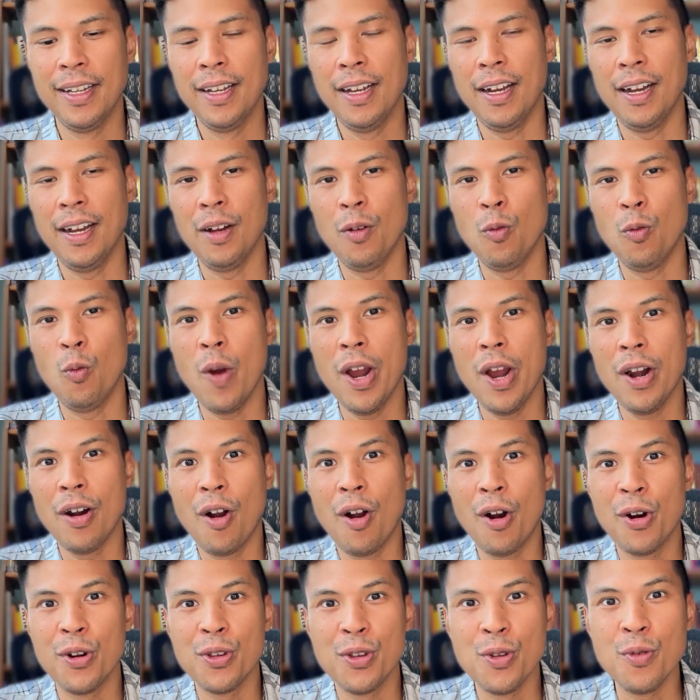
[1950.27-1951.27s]
Where
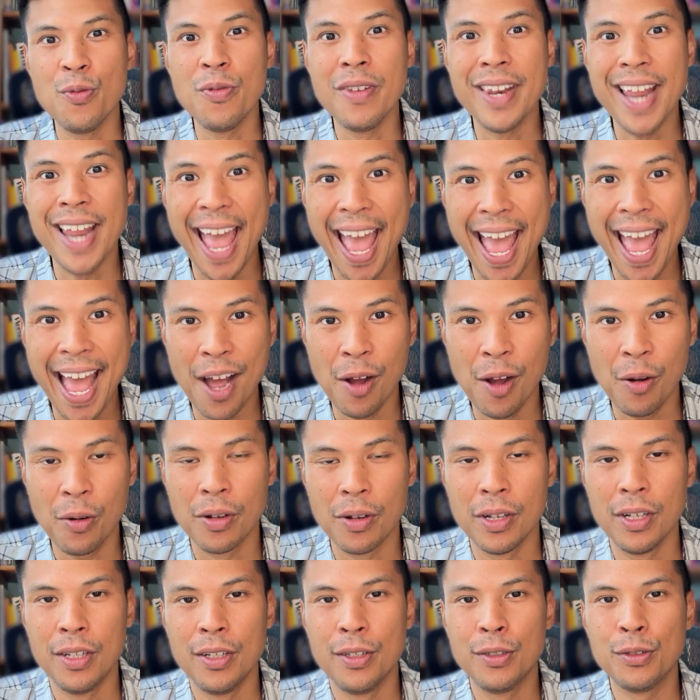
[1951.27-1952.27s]
are you now?
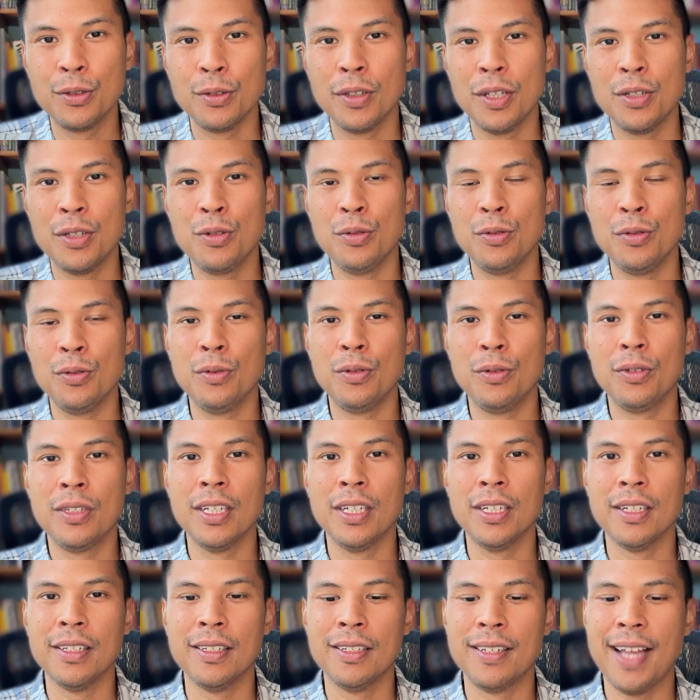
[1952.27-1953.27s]
So that you
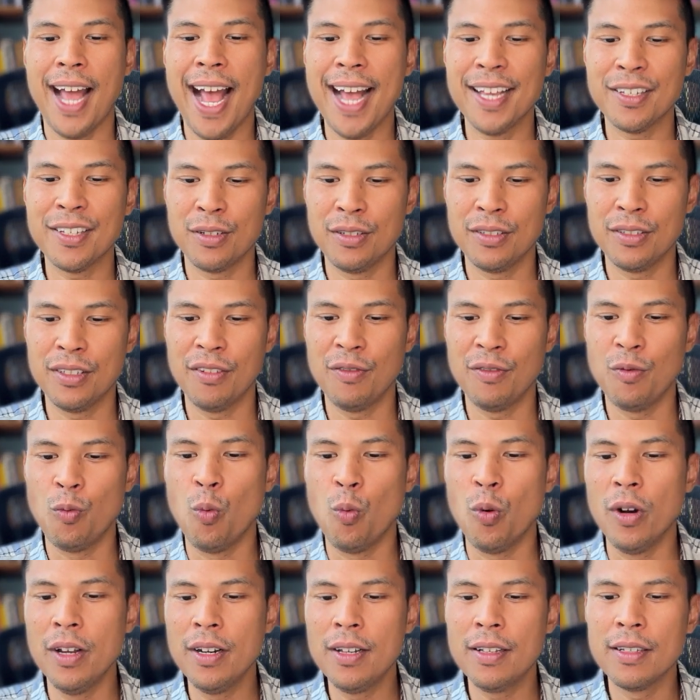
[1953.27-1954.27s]
can ask yourself,
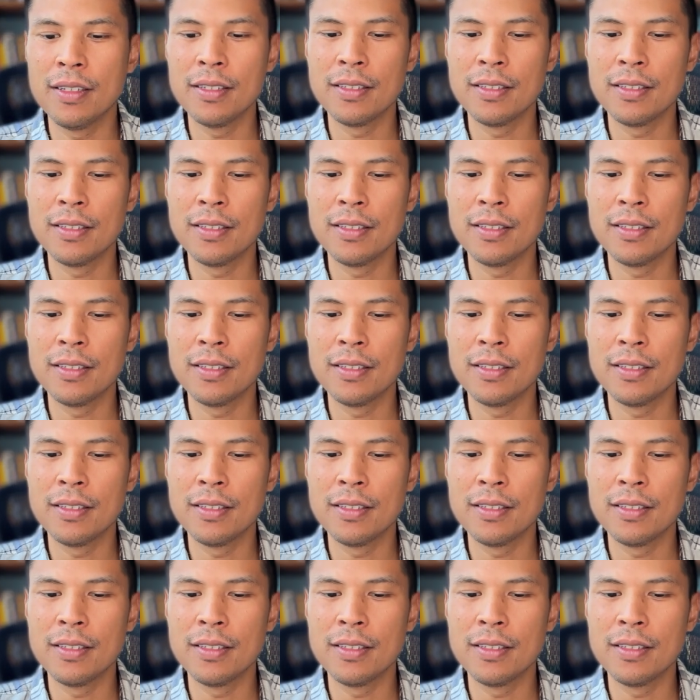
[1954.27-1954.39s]
what